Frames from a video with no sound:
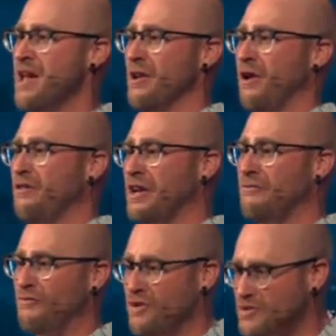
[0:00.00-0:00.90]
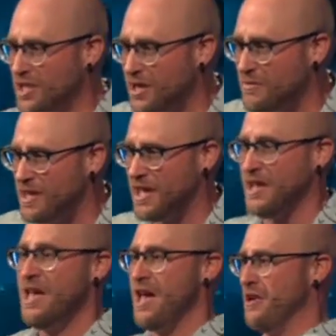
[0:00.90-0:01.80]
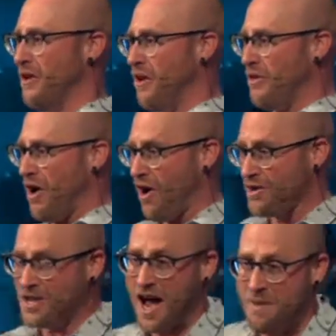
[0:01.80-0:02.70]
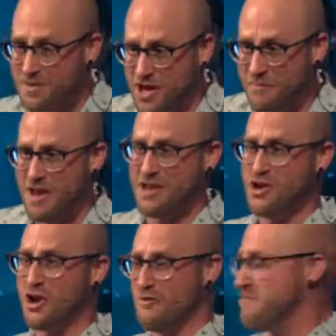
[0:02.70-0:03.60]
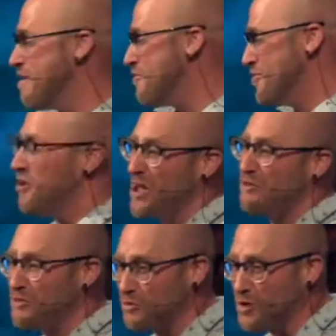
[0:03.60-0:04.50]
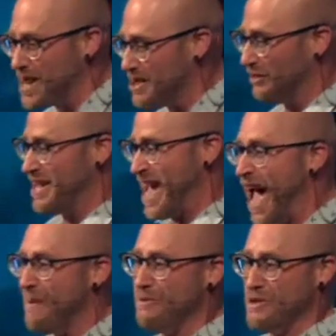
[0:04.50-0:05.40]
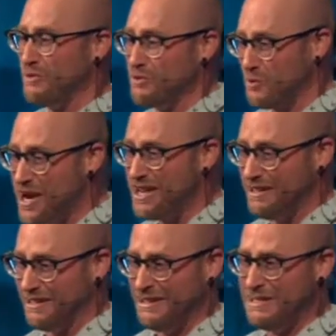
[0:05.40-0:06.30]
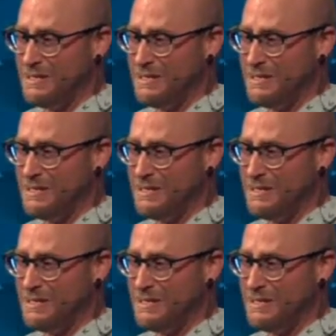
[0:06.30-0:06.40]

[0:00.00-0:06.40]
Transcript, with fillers: and all the confusion comes in and all the hard times come in, you can remember no, that was real. It happened. It was real